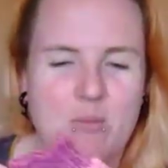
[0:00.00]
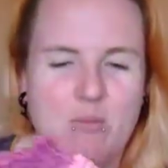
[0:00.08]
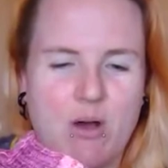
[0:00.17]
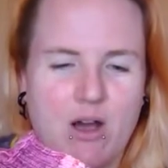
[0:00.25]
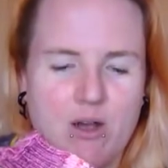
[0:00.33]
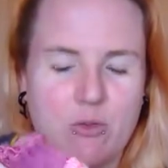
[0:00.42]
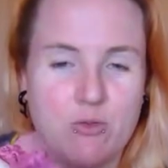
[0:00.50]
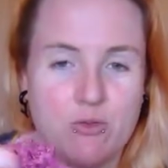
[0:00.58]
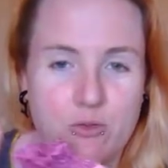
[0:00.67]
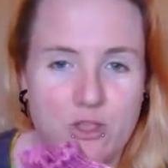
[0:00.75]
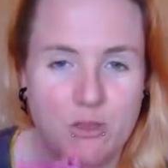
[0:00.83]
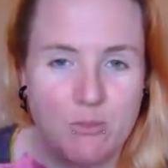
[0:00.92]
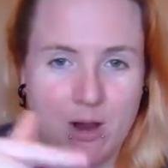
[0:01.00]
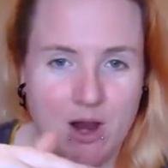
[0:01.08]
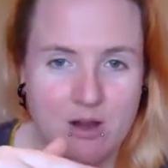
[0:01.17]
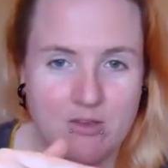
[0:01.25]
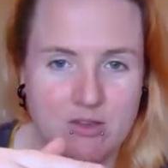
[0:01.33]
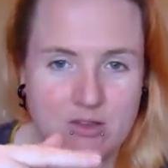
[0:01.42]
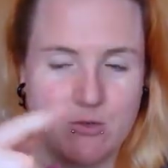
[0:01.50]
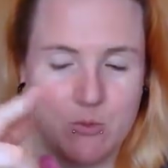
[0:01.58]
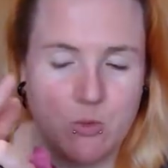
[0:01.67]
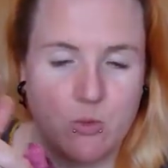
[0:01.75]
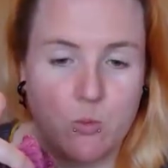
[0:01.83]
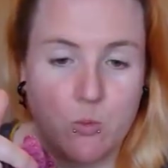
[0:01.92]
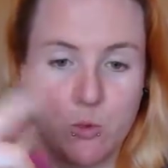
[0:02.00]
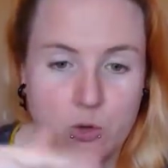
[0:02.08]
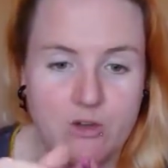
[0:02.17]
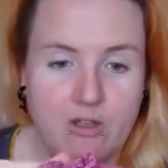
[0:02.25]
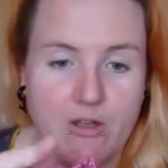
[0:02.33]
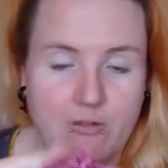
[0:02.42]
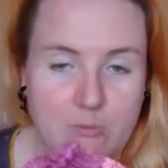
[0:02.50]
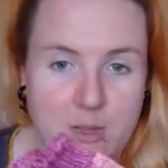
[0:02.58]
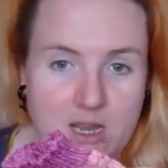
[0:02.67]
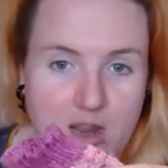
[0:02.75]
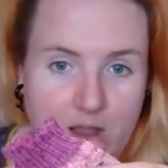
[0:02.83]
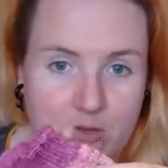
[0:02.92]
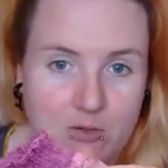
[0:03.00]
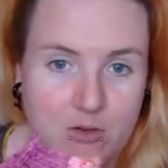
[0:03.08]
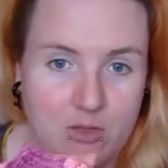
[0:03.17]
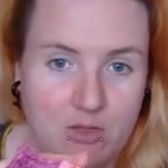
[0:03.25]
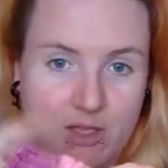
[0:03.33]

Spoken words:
But I will show the comparison to what would have been after